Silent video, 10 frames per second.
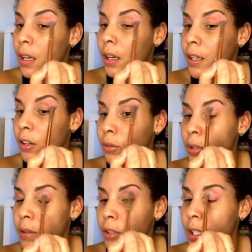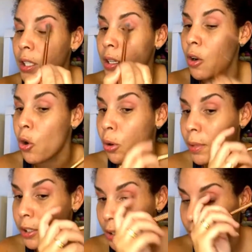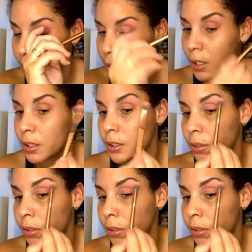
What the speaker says: I know Riri did a whole bunch of looks.